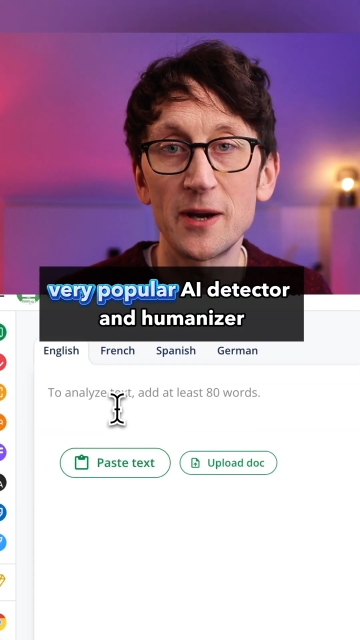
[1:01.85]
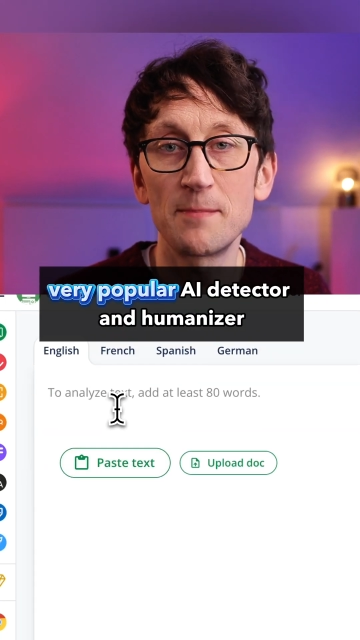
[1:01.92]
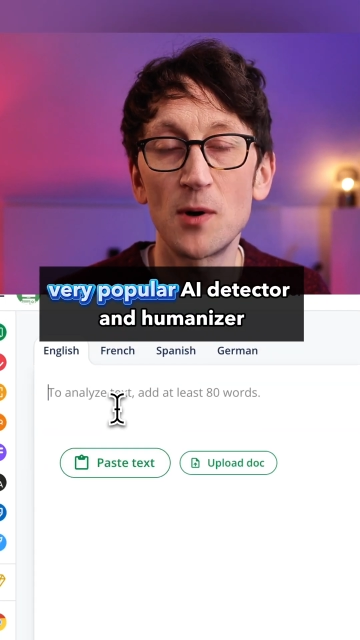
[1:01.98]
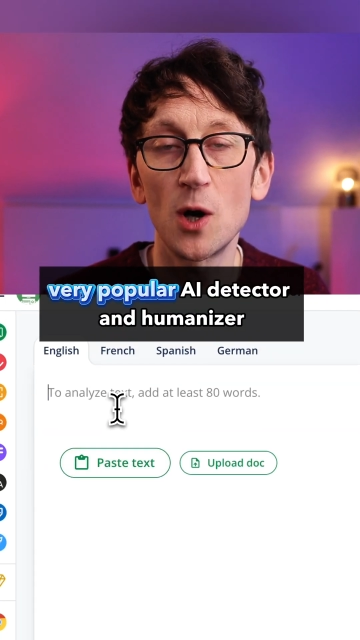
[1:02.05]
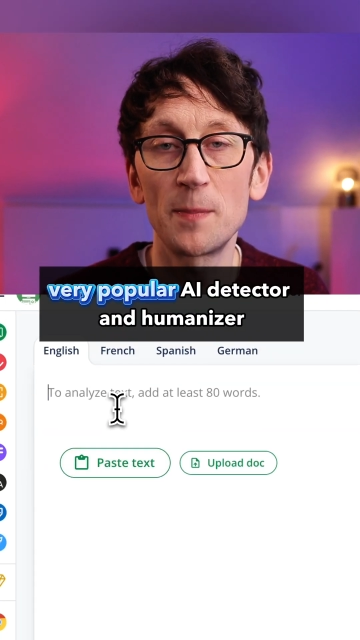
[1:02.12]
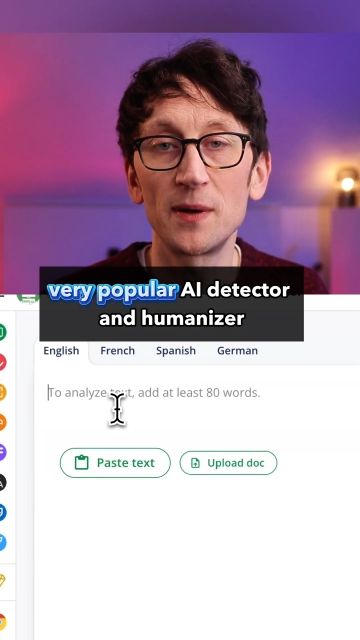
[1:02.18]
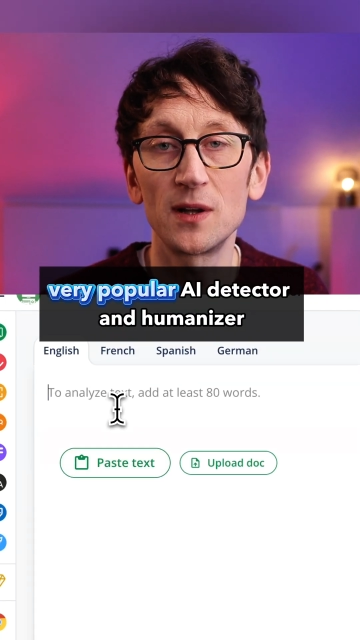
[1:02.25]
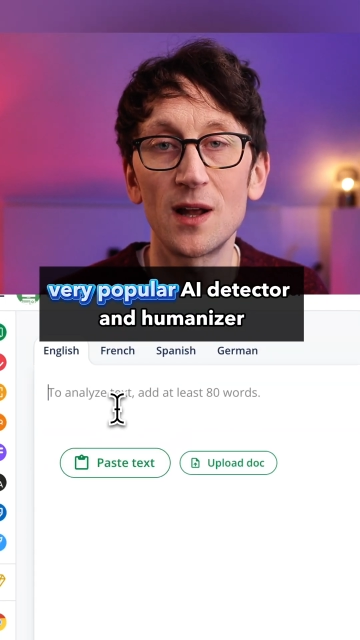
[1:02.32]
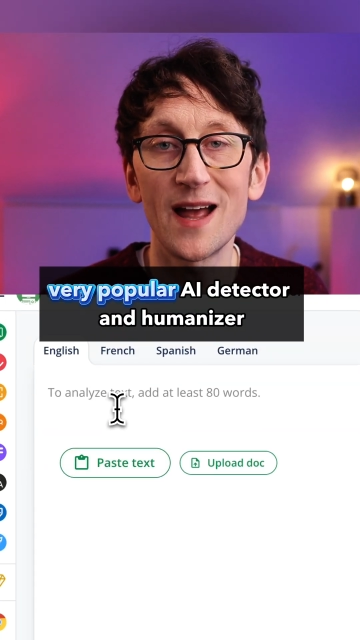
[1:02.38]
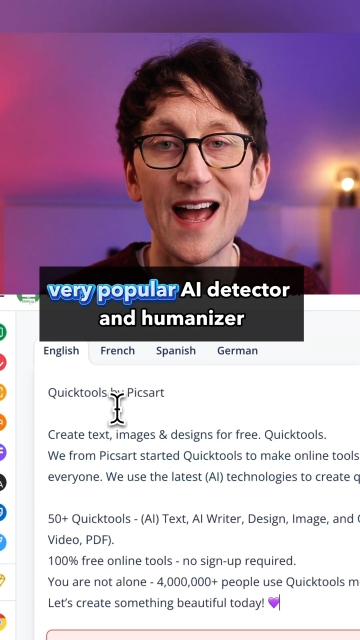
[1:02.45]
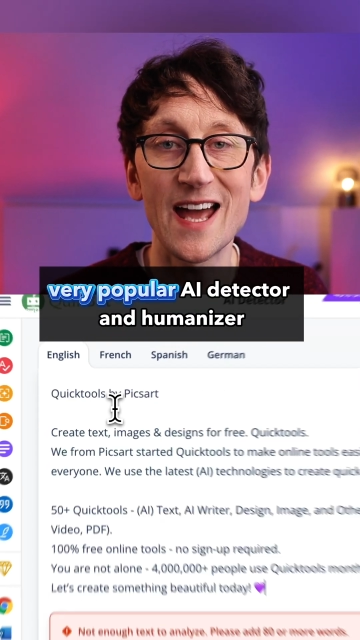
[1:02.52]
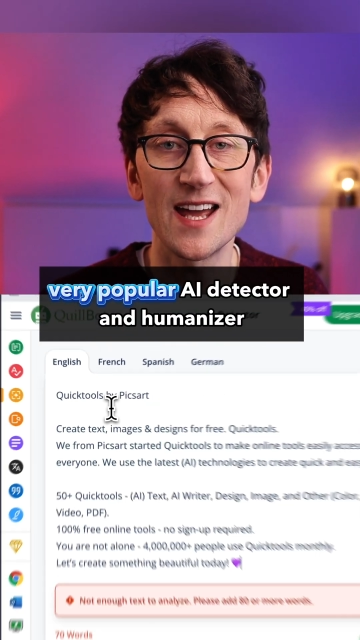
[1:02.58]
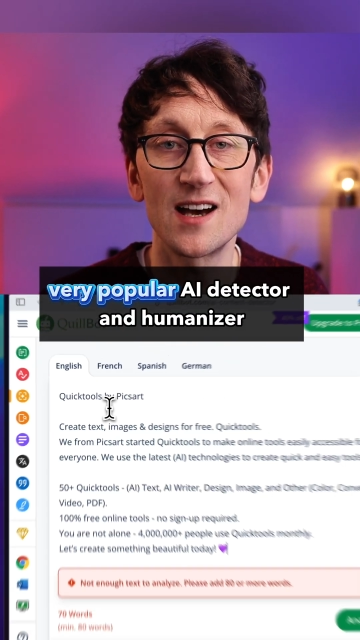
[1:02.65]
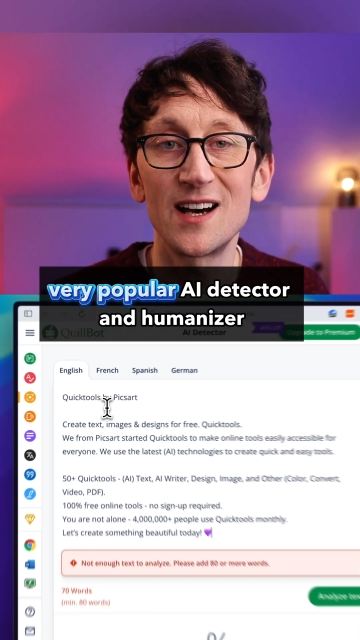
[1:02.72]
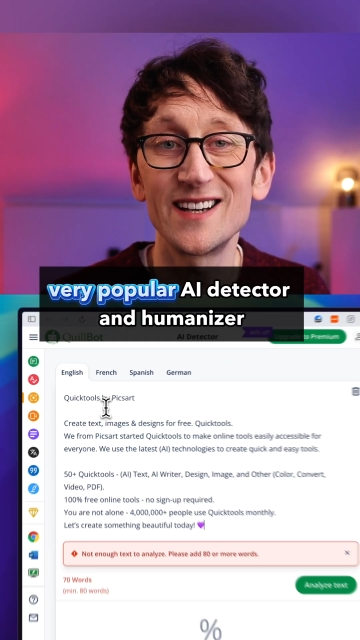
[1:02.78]
popular
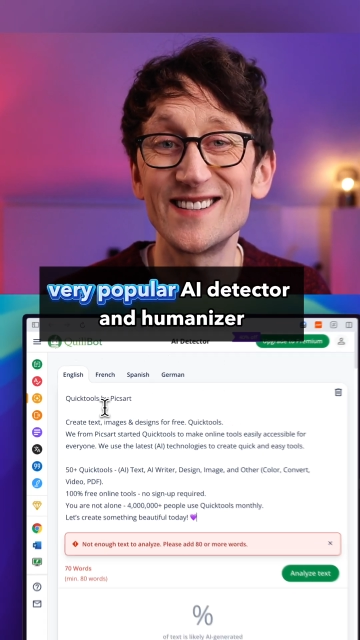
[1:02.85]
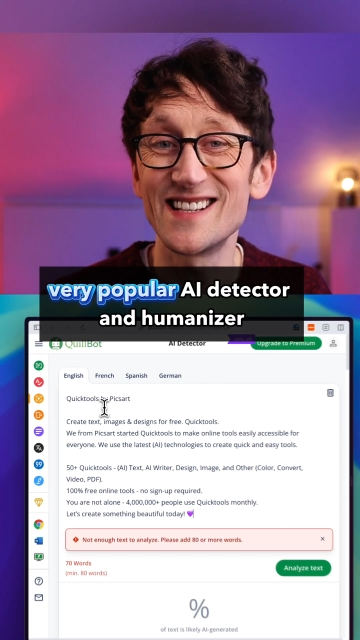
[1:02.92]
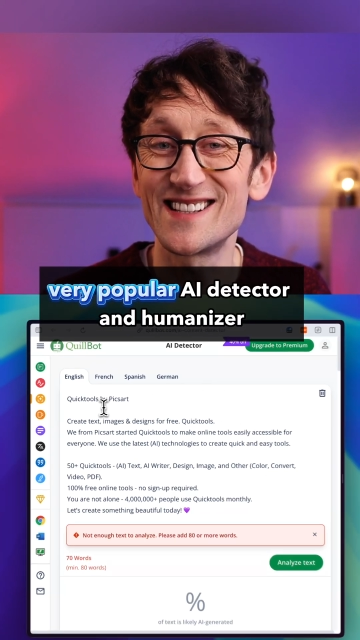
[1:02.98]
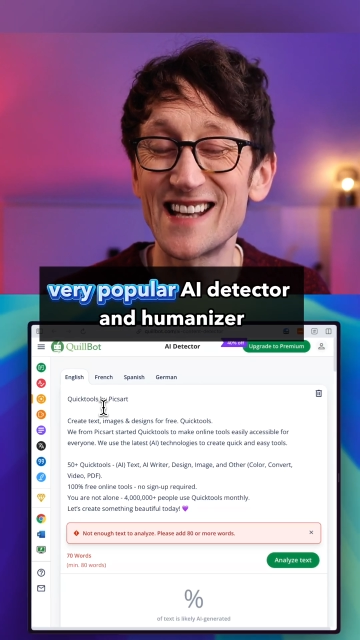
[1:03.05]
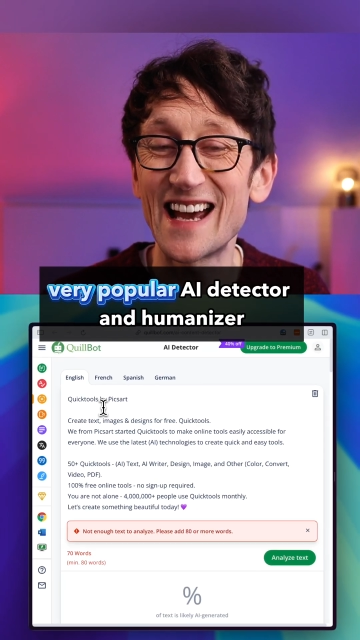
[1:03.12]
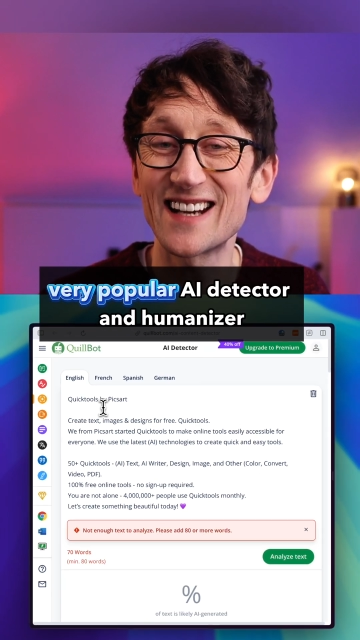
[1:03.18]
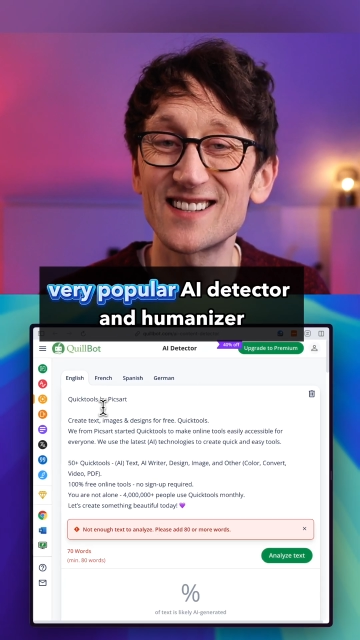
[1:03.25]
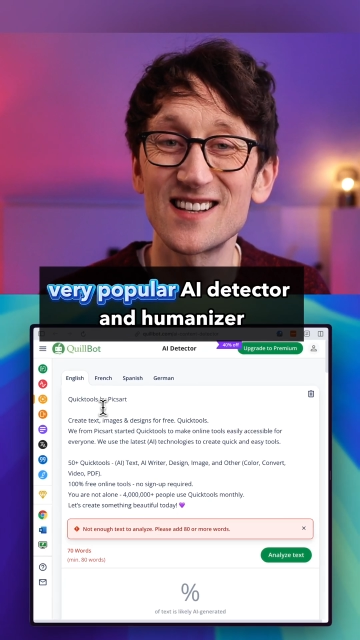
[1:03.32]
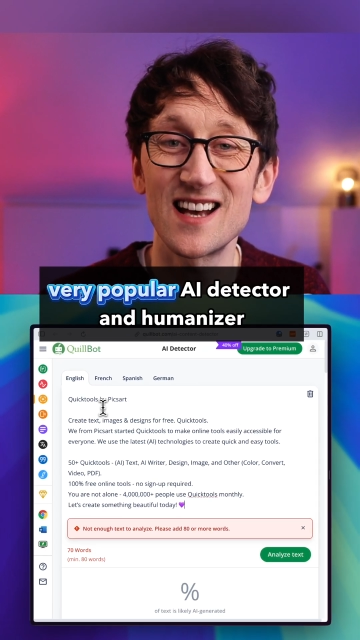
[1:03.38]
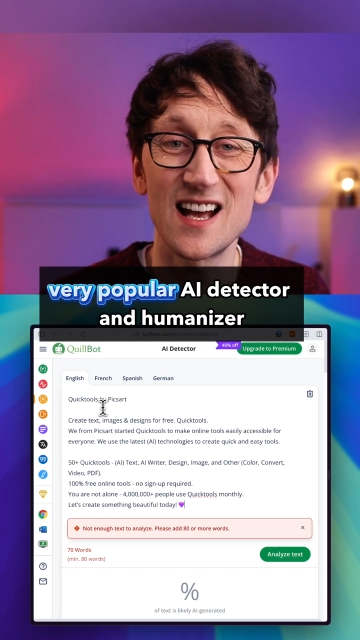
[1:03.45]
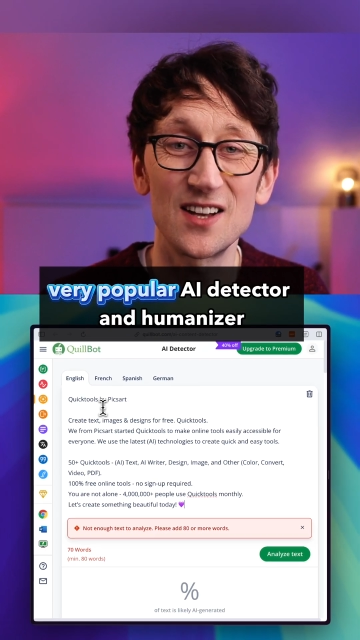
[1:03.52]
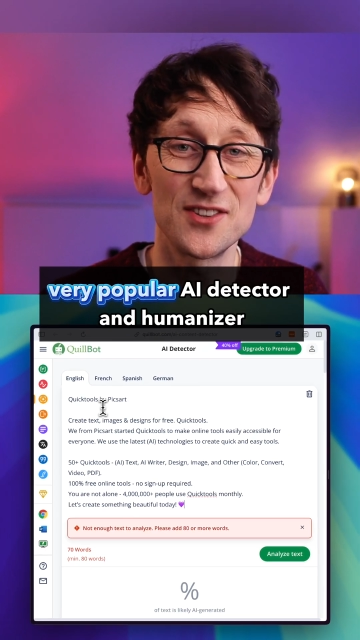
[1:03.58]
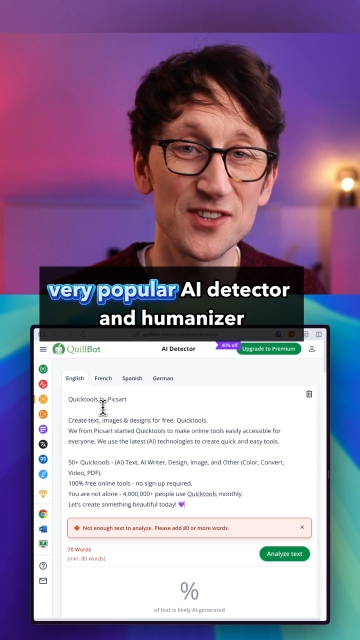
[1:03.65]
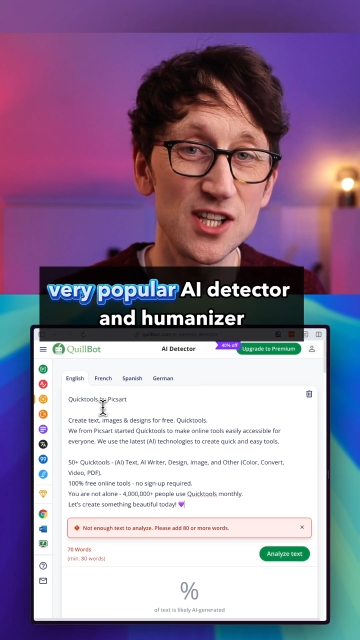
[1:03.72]
A I detector and